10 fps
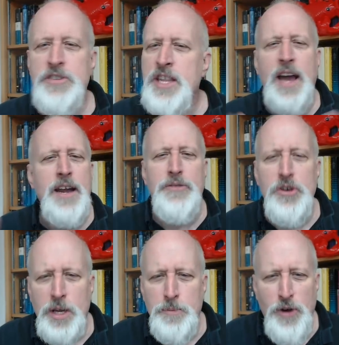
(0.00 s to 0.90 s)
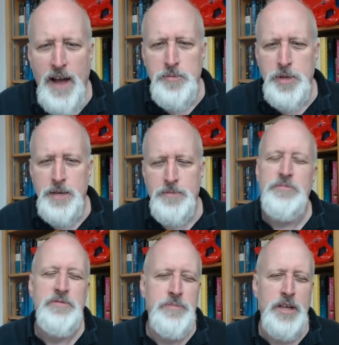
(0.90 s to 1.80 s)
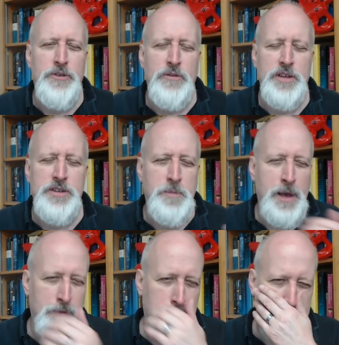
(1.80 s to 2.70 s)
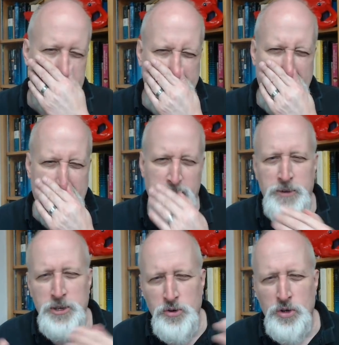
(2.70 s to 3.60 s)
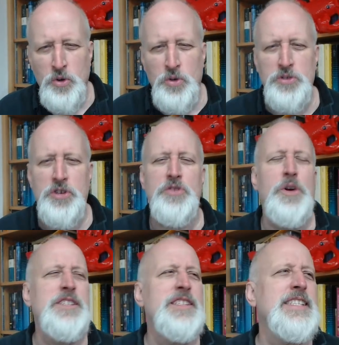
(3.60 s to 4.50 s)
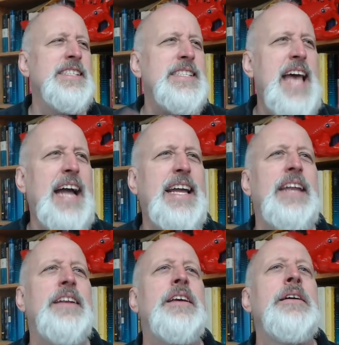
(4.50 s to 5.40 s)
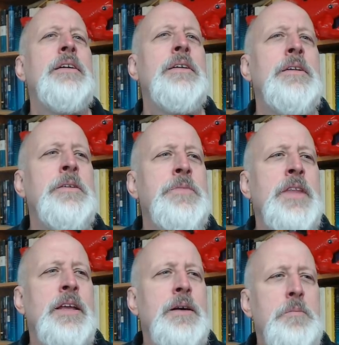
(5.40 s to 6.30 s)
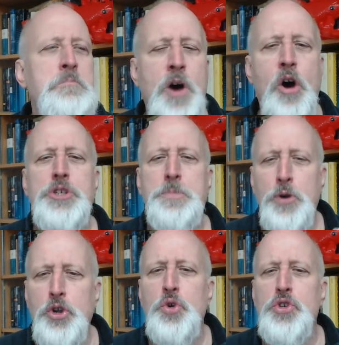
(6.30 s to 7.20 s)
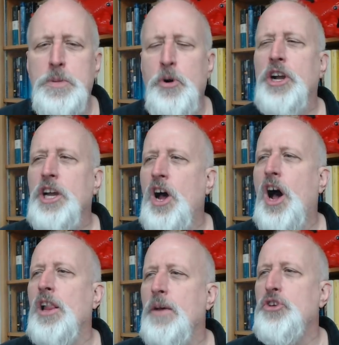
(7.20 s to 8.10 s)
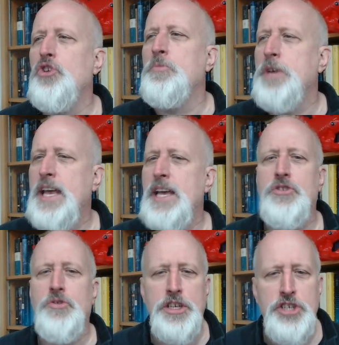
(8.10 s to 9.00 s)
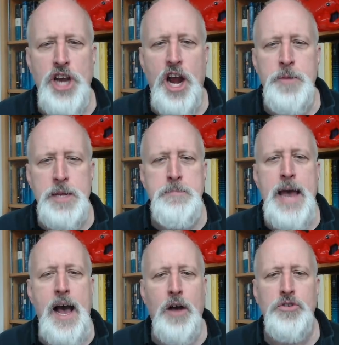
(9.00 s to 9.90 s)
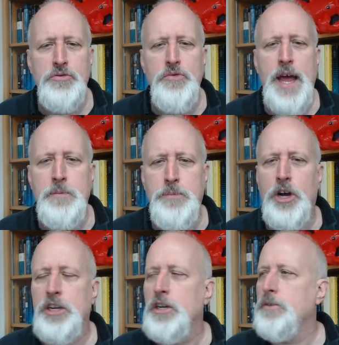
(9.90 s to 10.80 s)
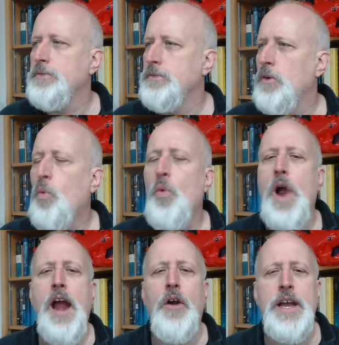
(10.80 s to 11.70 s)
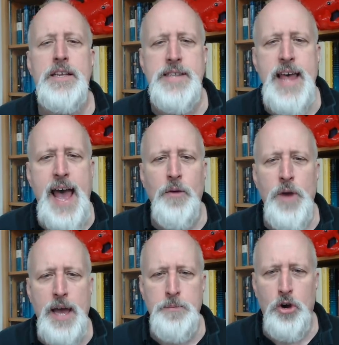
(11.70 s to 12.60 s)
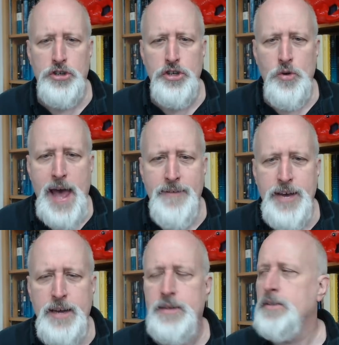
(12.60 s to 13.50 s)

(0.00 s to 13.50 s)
of you can probably, well, if you've listened to my videos, you can, or if you do a Google search. What's the second most produced book in all of human history? Chairman Mao's Red Book. Where is that Red Book? Do you have it?